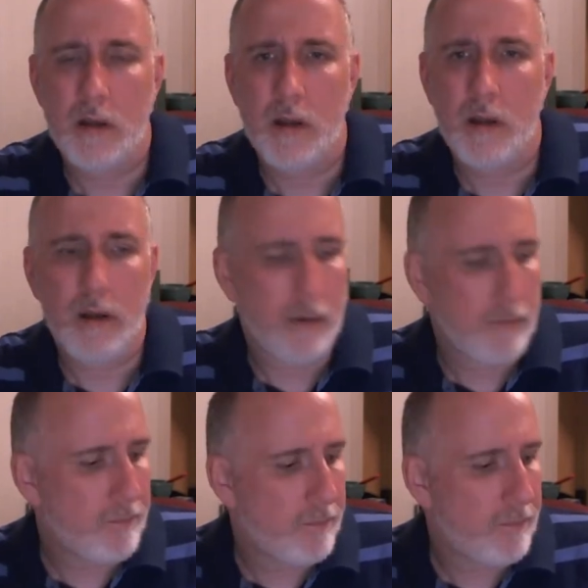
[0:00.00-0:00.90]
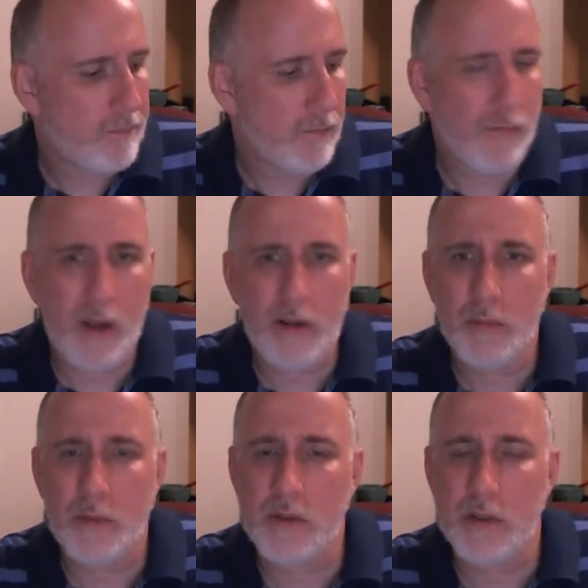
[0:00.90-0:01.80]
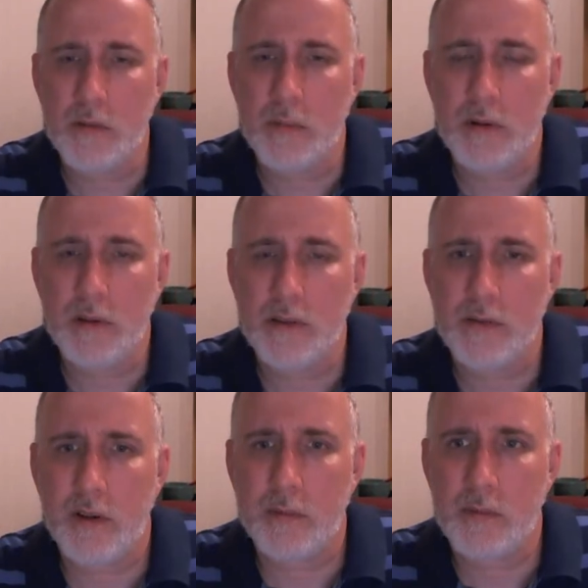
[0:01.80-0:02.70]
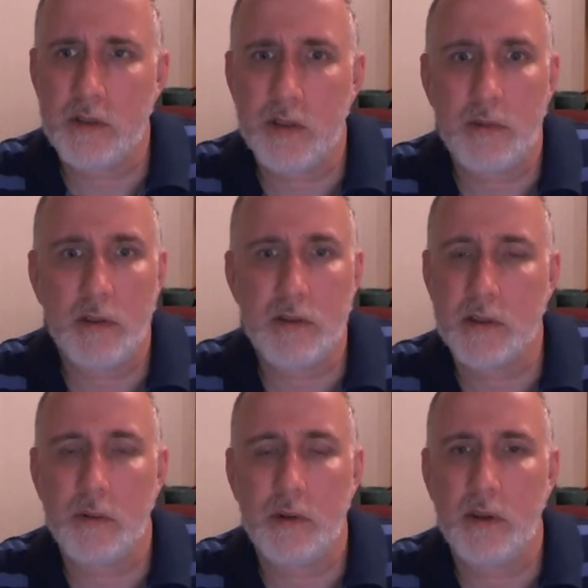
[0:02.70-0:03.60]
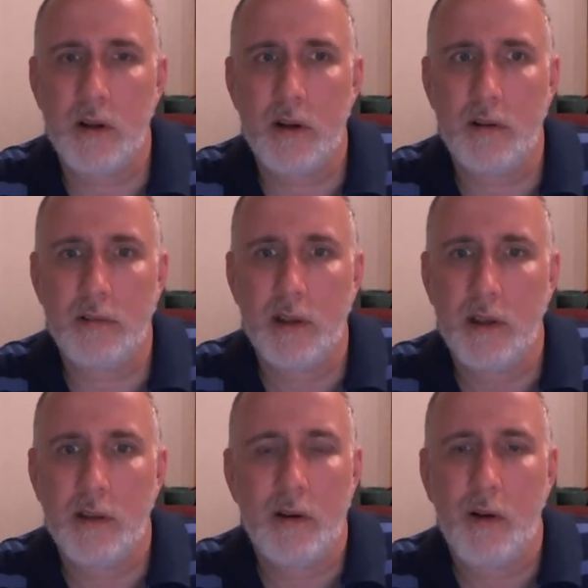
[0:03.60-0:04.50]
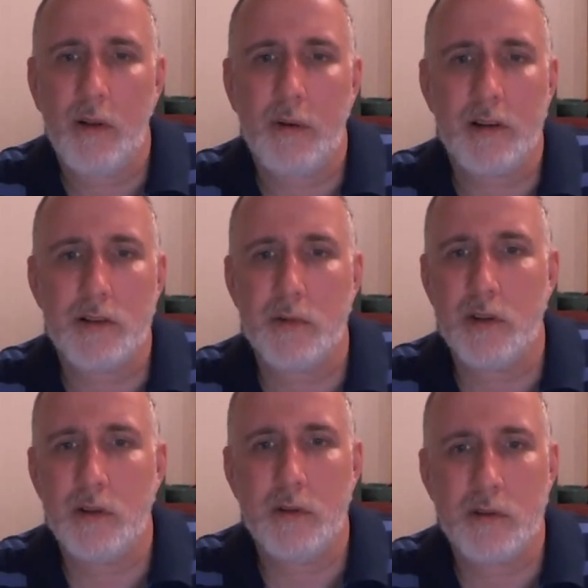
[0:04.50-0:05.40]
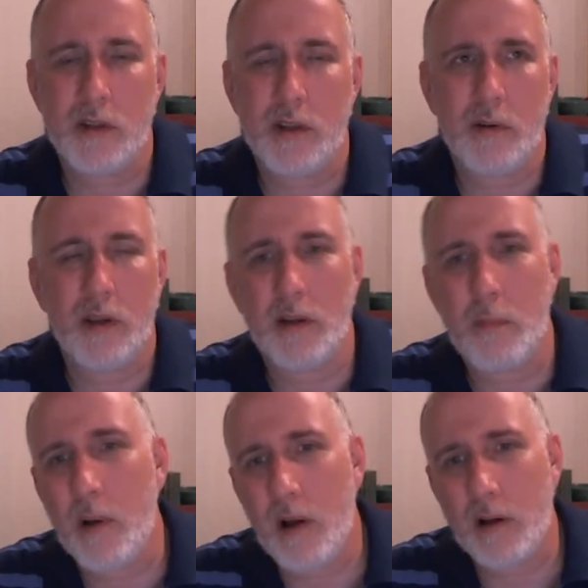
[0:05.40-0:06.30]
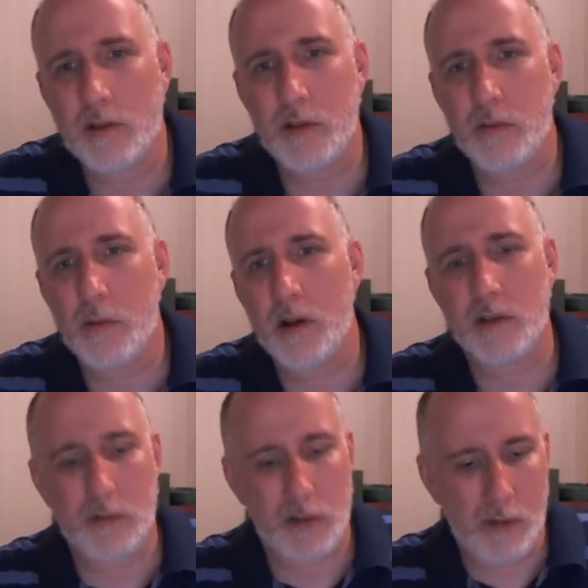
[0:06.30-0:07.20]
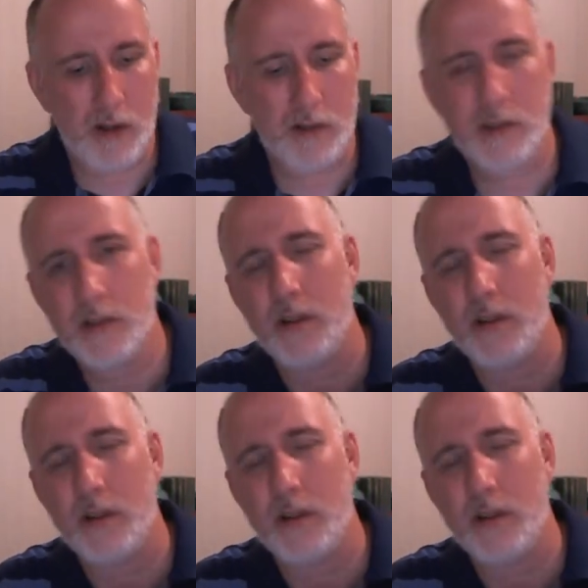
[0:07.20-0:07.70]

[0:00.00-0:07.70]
uh, Vinyl Museum, Peter Dunn's Vinyl Museum, and you just go in there and all the records were used, and they were like a buck, two bucks, three bucks.